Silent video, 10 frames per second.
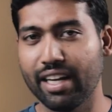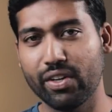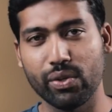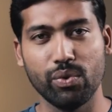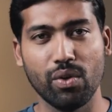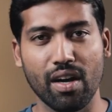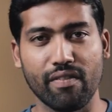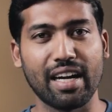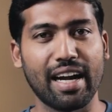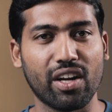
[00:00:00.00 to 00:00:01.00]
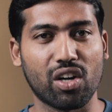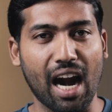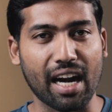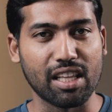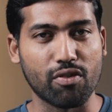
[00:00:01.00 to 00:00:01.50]
Here too, we rely on
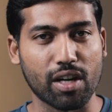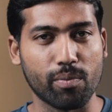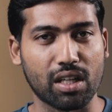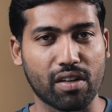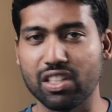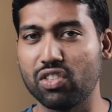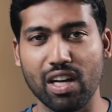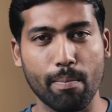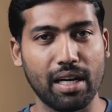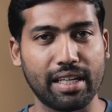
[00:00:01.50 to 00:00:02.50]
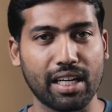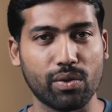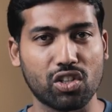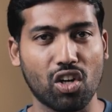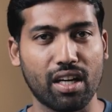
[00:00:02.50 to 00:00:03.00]
another framework which we have built
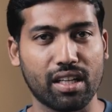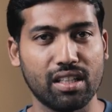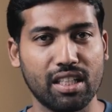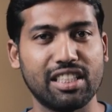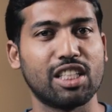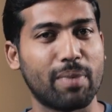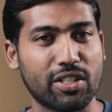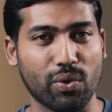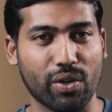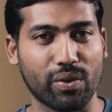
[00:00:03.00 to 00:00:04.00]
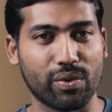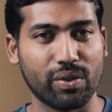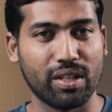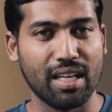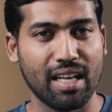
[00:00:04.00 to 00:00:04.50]
in-house called JSP Studio.
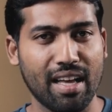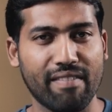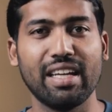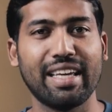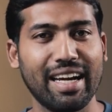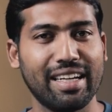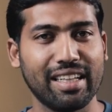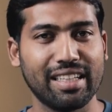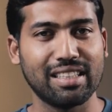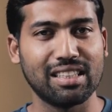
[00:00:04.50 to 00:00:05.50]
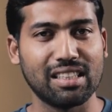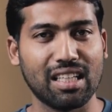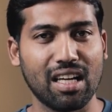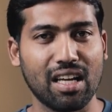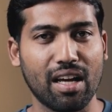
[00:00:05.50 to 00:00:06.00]
We created this
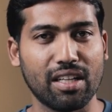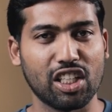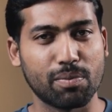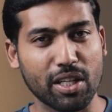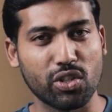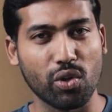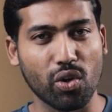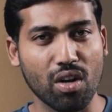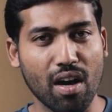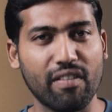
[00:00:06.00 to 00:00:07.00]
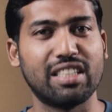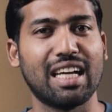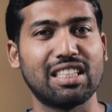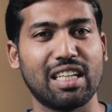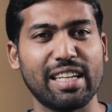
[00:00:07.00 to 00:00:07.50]
JSP Studio which
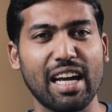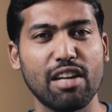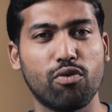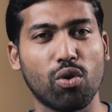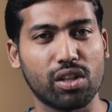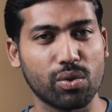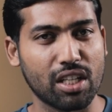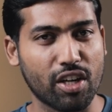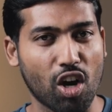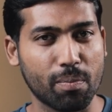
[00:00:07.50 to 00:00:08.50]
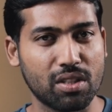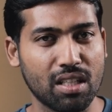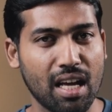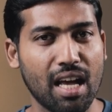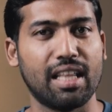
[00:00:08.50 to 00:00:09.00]
has nearly 4000
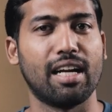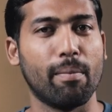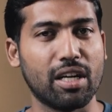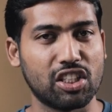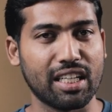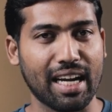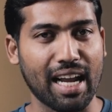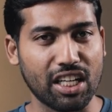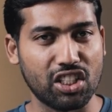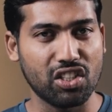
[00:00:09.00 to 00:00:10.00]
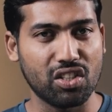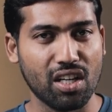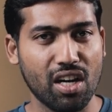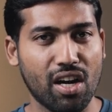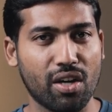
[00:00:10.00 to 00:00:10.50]
knobs that a merchant can adjust
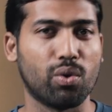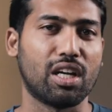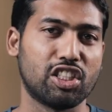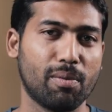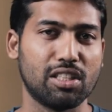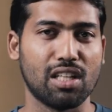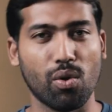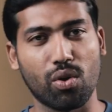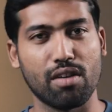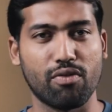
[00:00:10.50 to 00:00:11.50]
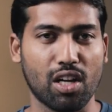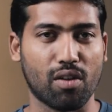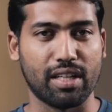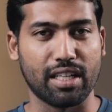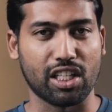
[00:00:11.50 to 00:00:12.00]
to customize the look and feel
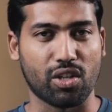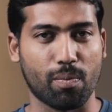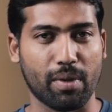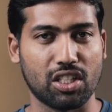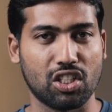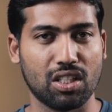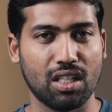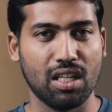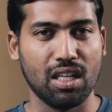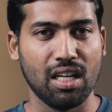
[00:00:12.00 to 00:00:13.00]
of their checkout page.